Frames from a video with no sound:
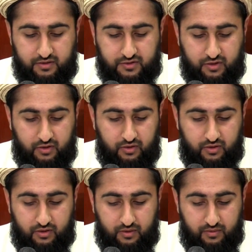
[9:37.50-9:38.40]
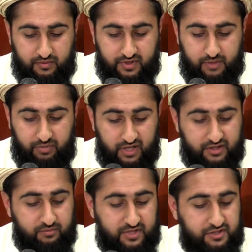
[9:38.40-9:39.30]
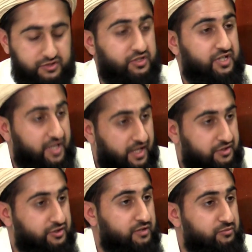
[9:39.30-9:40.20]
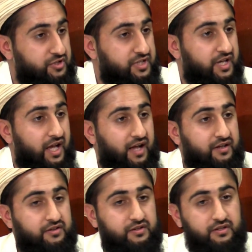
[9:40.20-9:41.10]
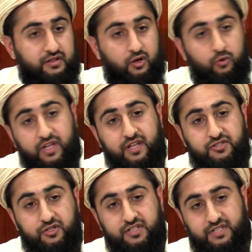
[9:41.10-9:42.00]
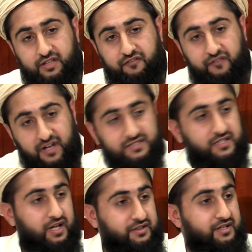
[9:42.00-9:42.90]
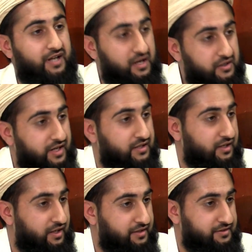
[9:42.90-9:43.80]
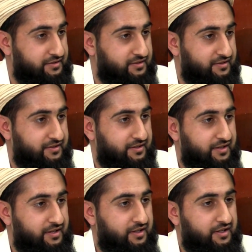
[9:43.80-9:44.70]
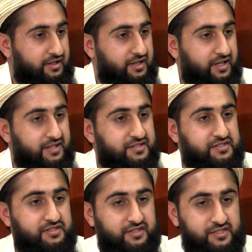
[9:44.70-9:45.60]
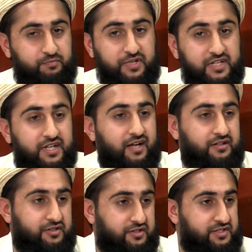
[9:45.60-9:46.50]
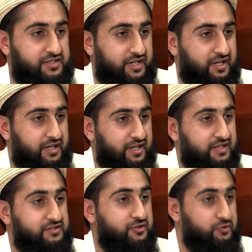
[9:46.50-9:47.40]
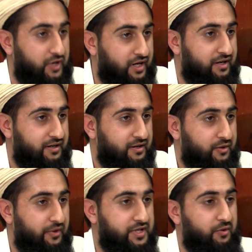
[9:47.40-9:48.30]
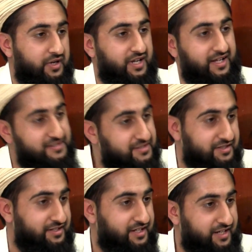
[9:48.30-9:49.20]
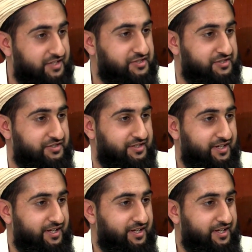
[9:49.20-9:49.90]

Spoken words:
So the ibadah means to connect, to communicate, and the quickest, you could say, the fast line, the direct line, is the speed dial, you could say, is the dua, where you want an instant connection.